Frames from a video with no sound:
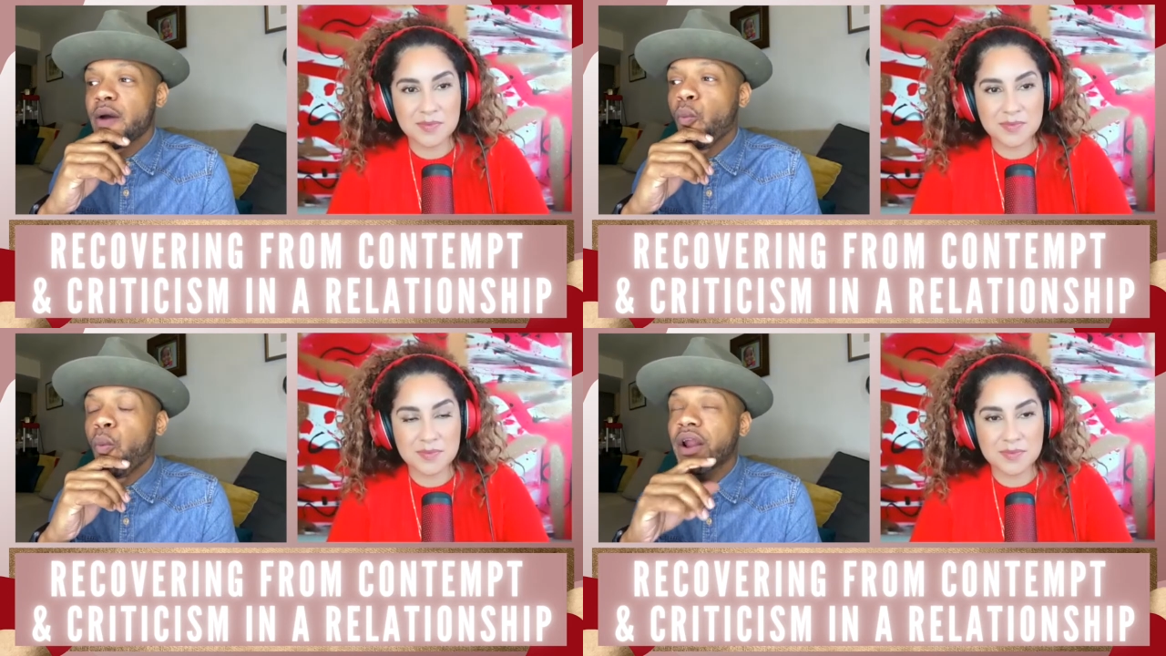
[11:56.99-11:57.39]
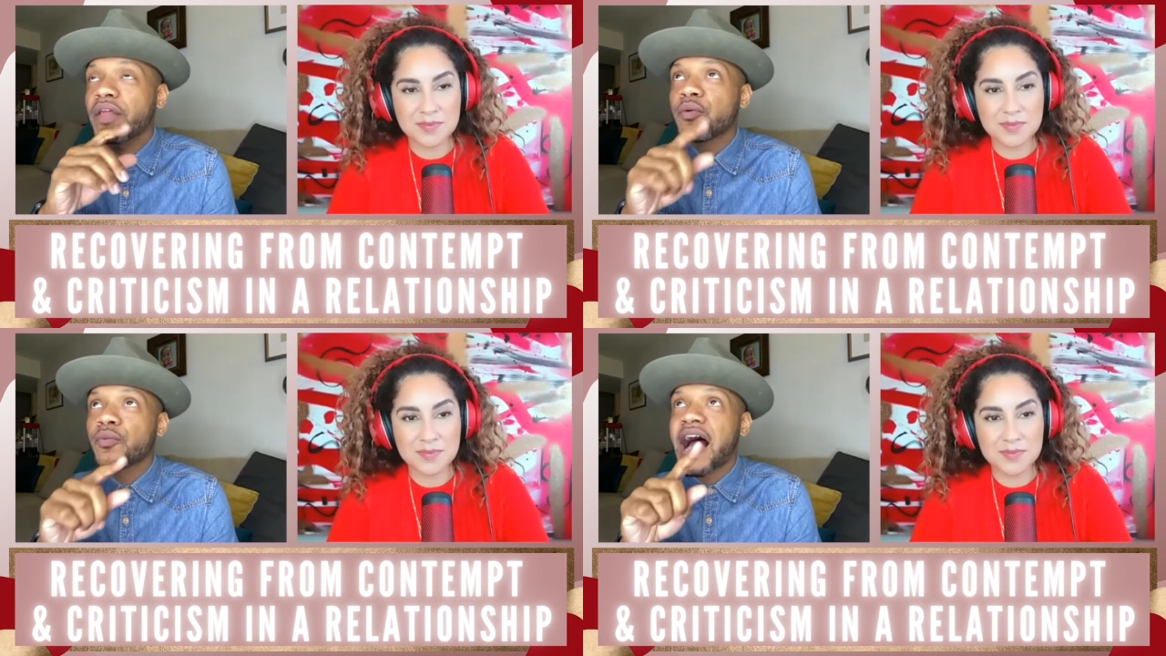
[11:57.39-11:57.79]
Speaker 1: one
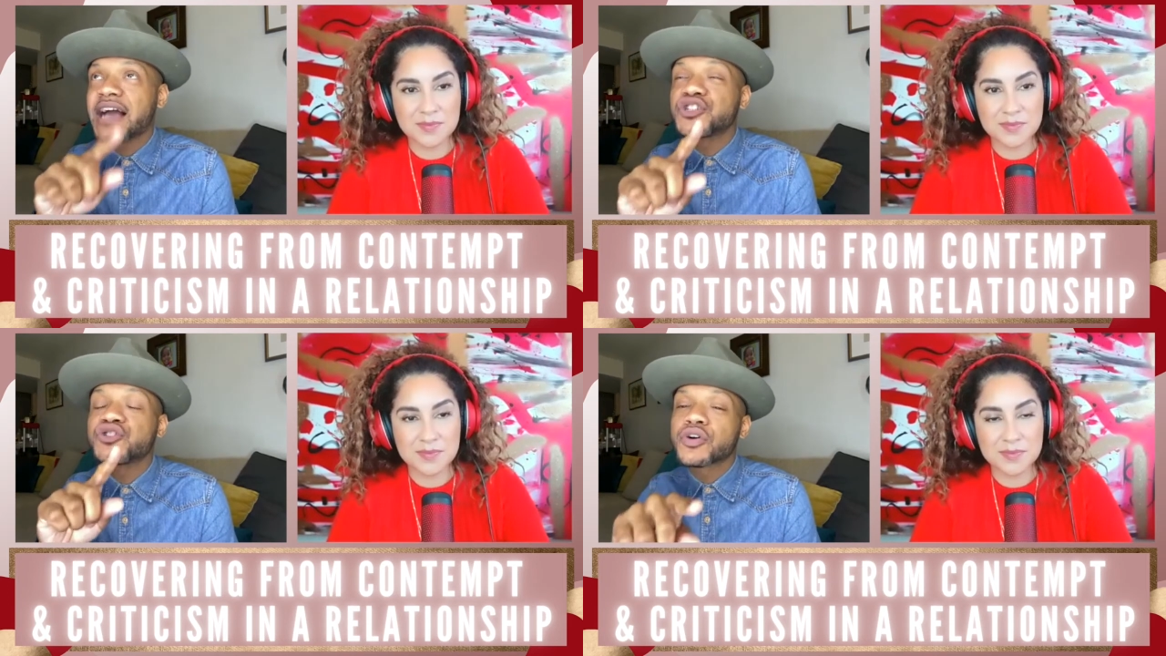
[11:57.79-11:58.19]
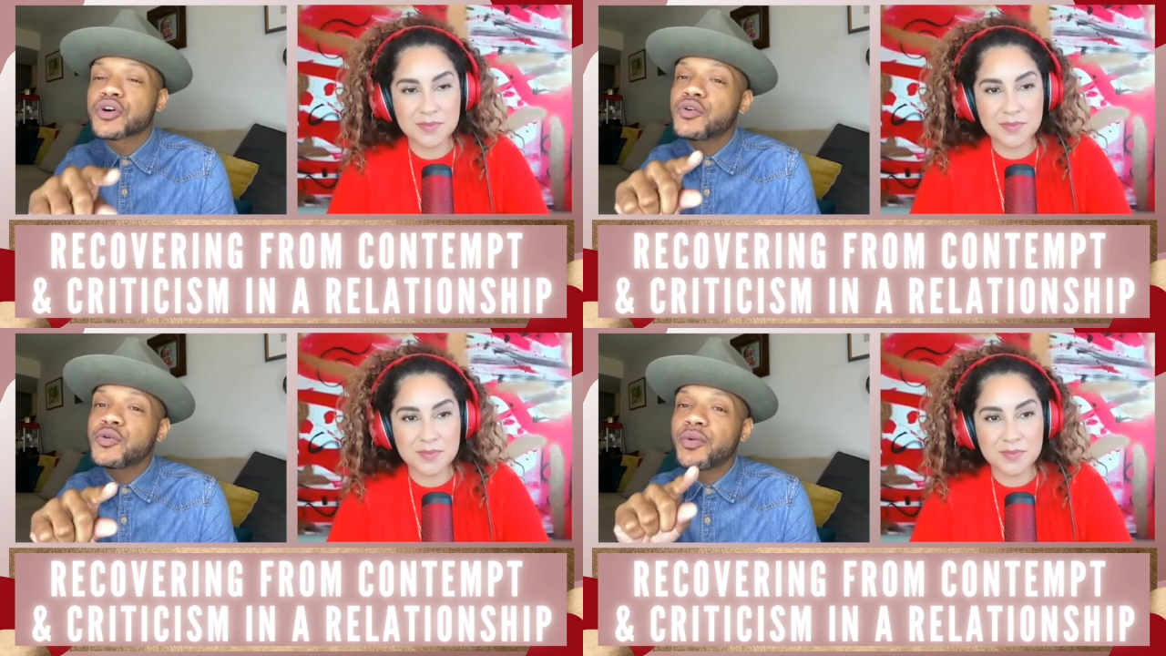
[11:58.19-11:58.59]
of the I
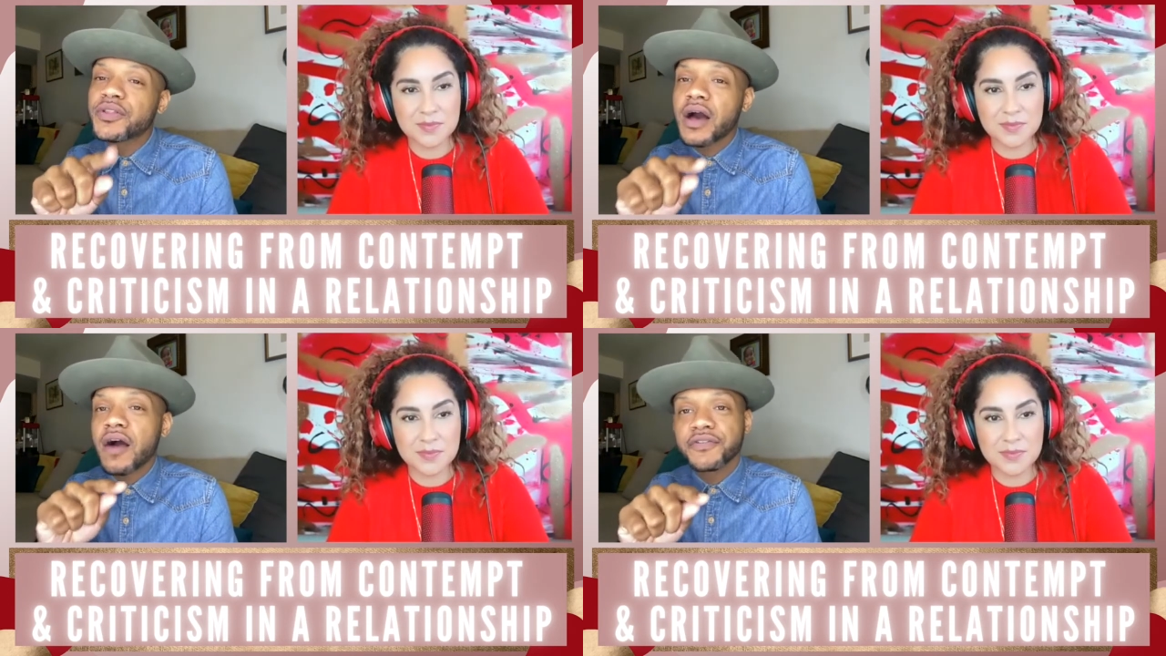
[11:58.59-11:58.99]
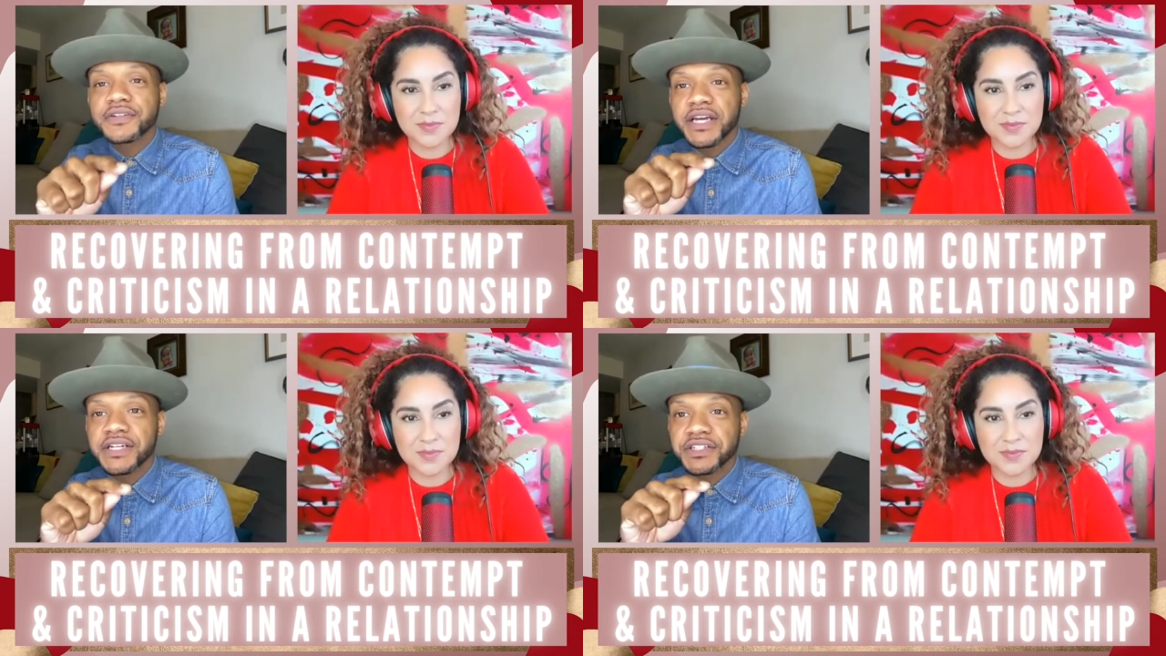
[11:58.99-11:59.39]
struggle with
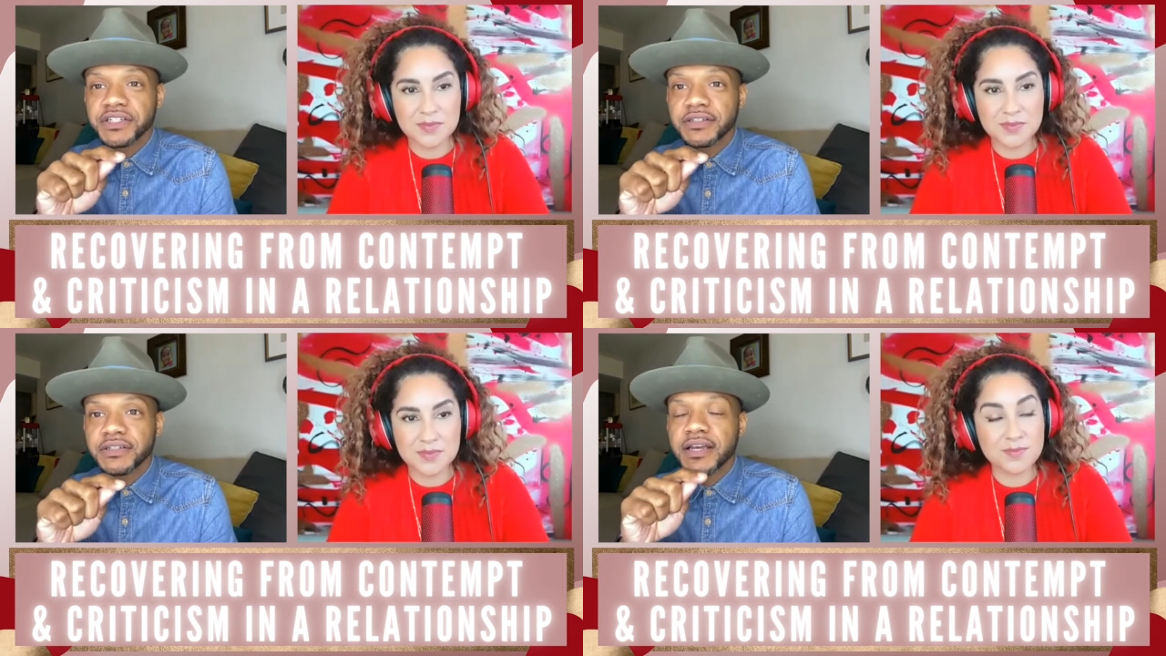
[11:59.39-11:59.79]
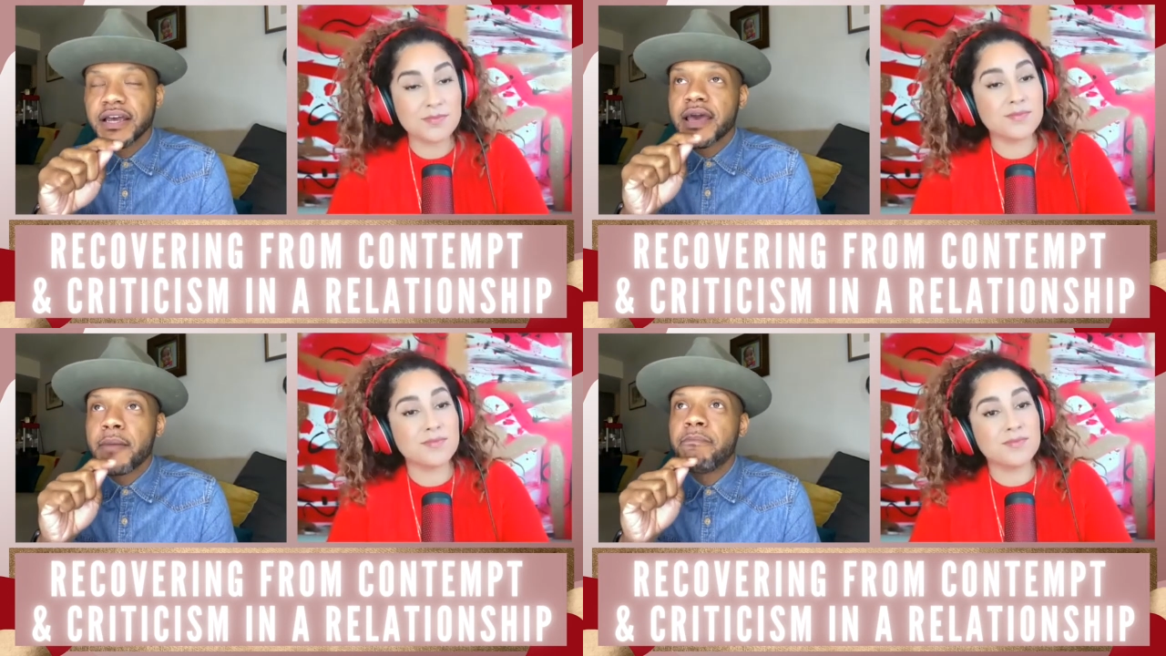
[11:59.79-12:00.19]
confrontation
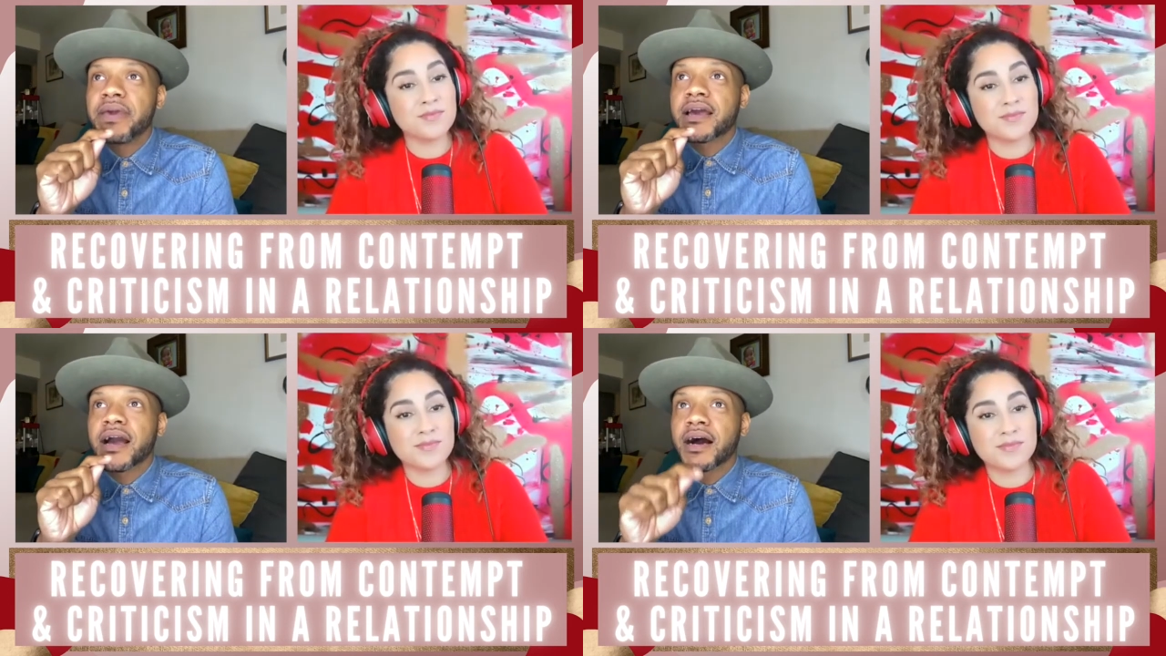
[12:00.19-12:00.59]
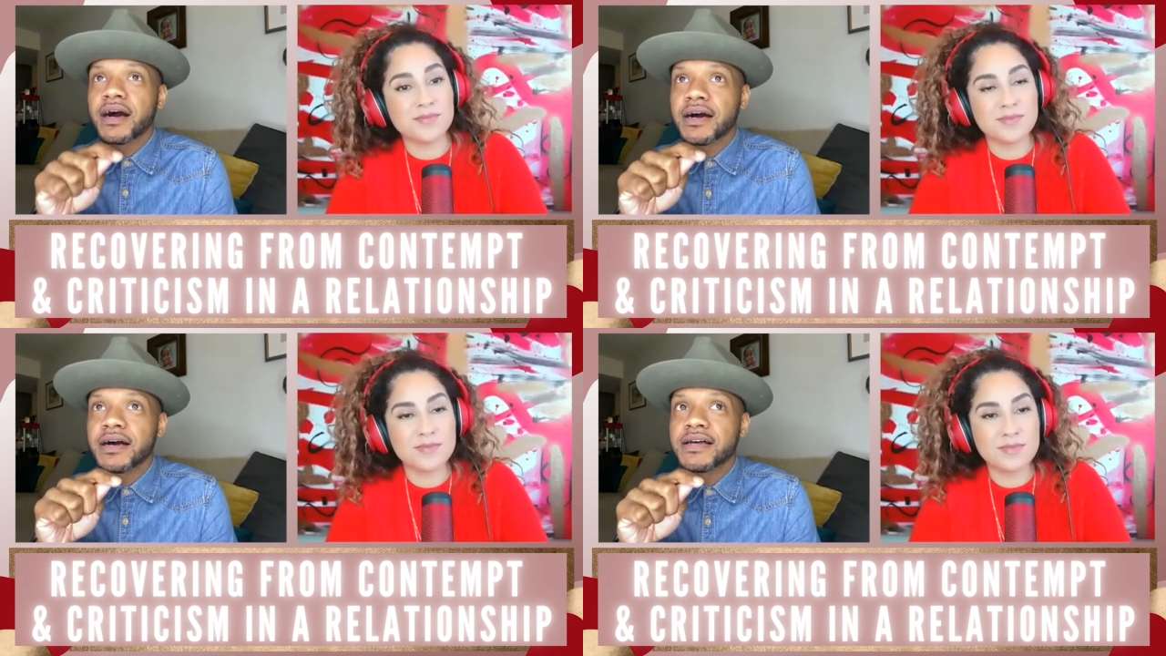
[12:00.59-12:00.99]
mm.
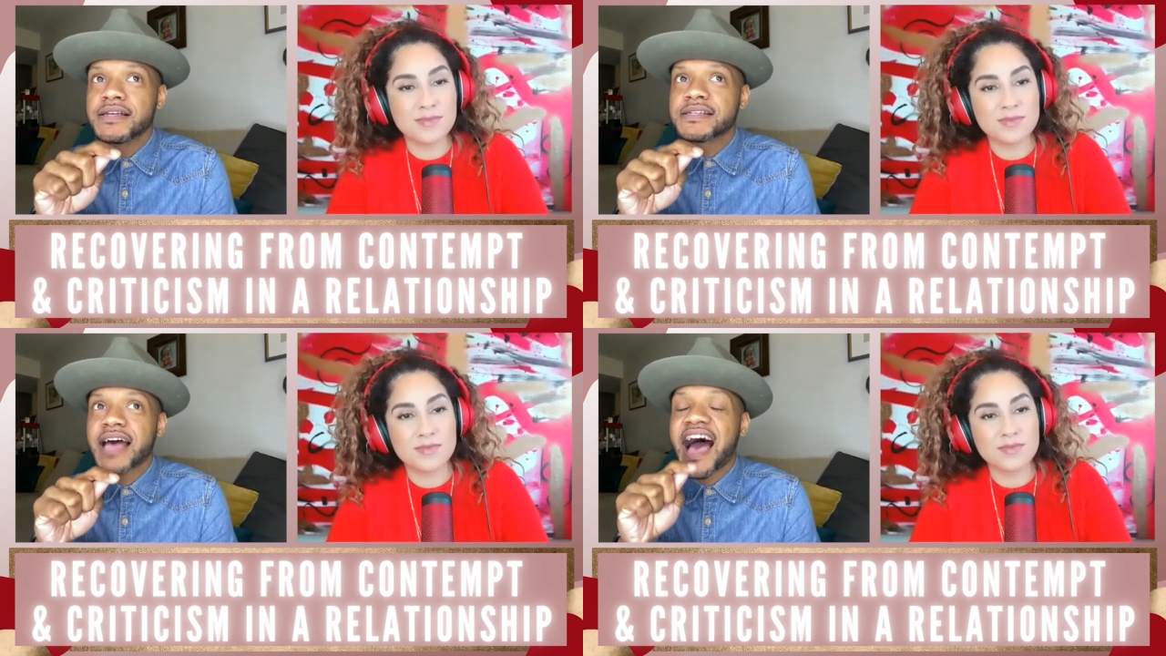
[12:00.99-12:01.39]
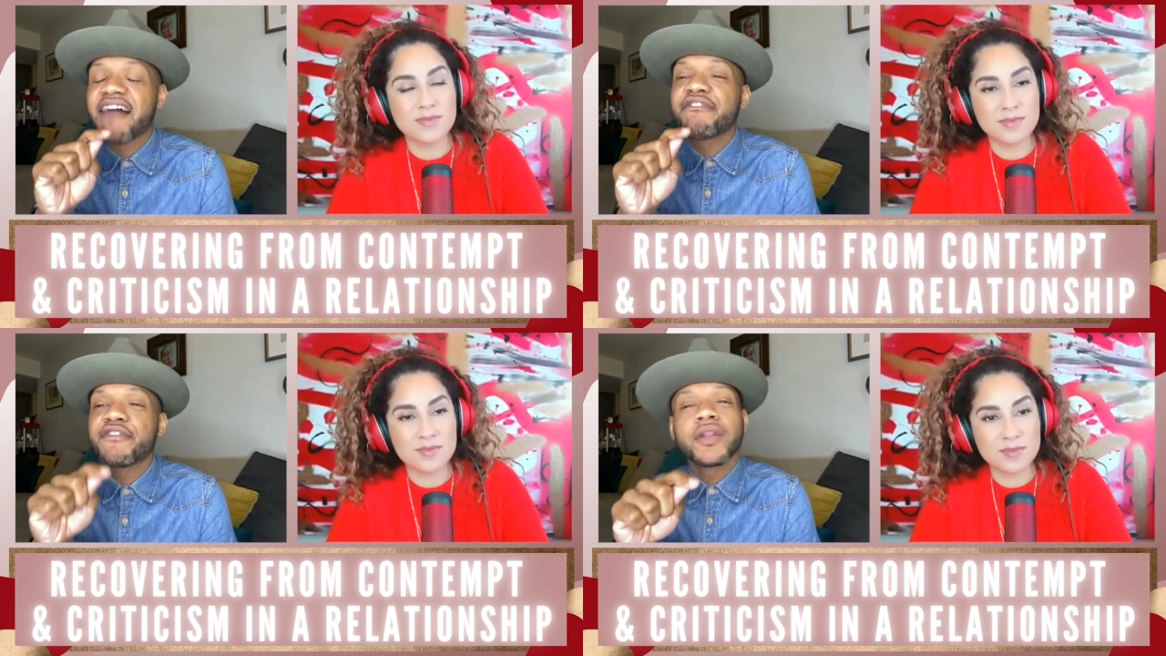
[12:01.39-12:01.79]
because I feel